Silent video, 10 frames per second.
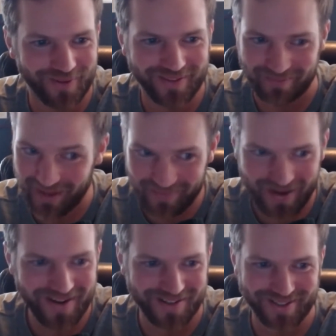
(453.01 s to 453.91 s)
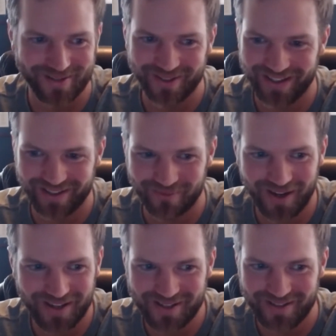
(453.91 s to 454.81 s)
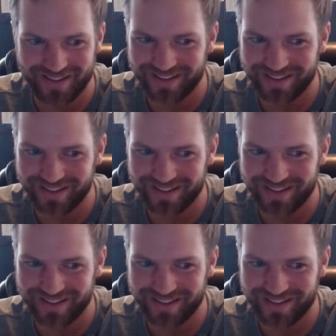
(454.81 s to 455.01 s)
Like, my parents, they were like, why